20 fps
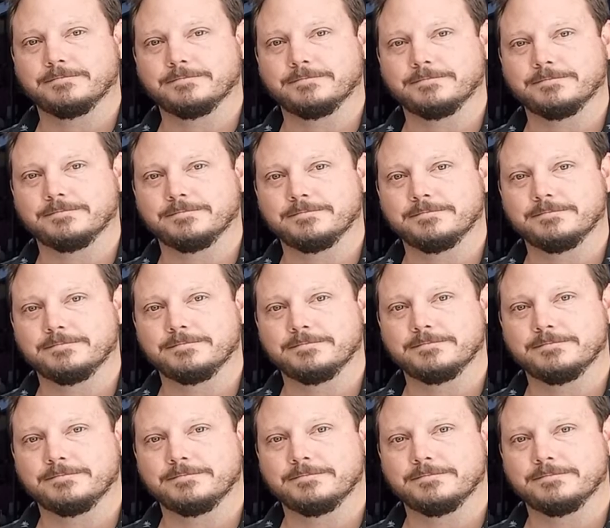
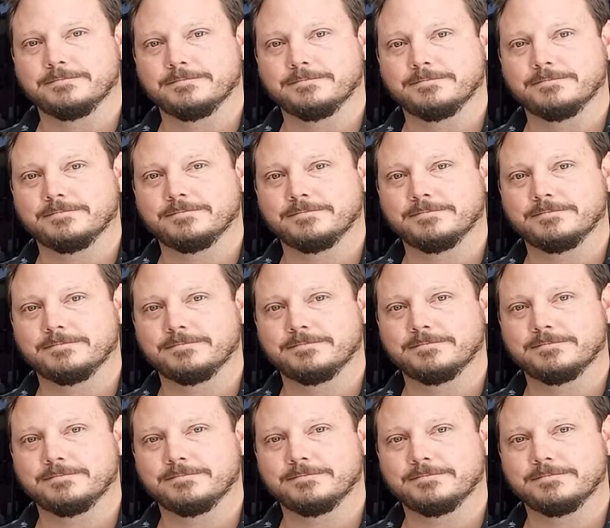
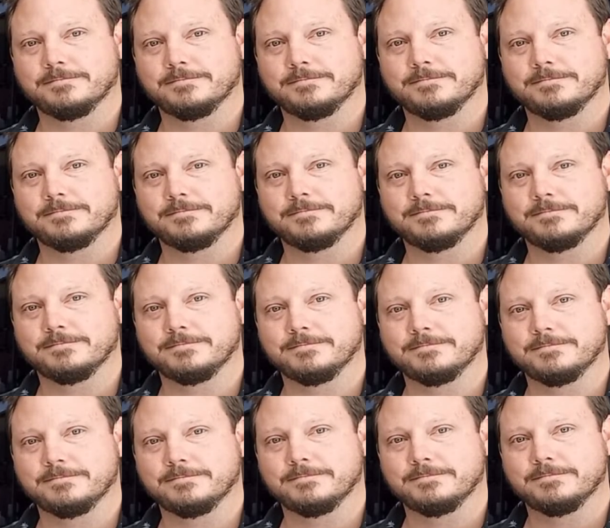
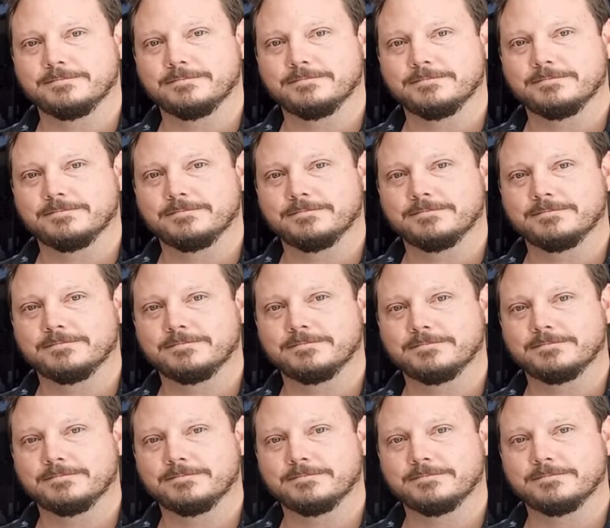
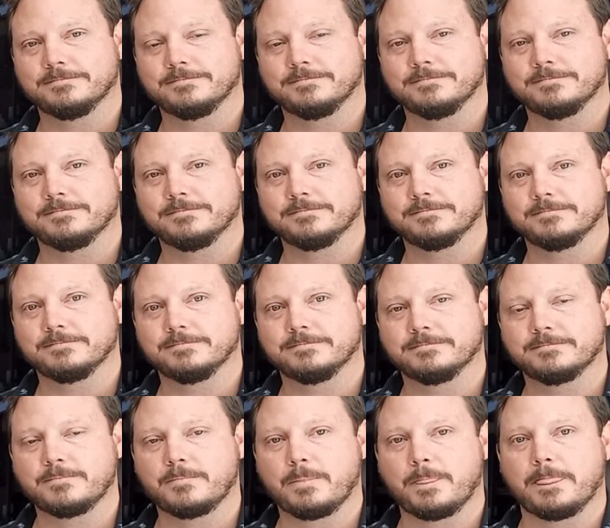
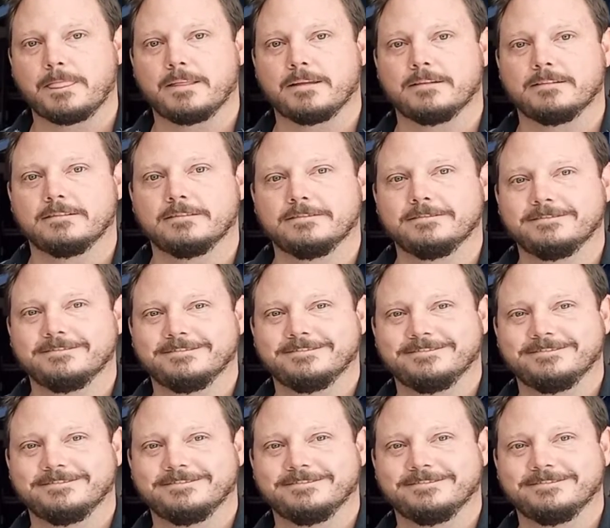No words are spoken by the person on screen.